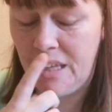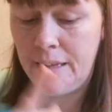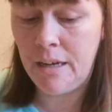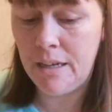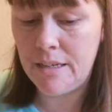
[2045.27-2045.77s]

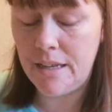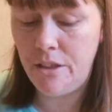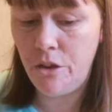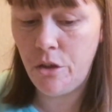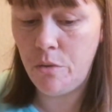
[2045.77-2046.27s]
And then, like I
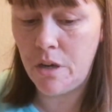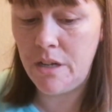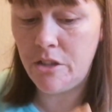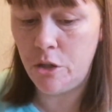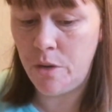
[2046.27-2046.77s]
said, the other
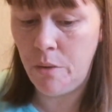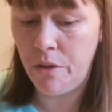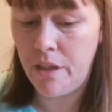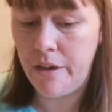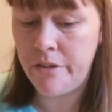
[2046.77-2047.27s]
one is the
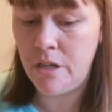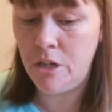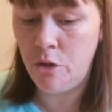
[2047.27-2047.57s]
21,000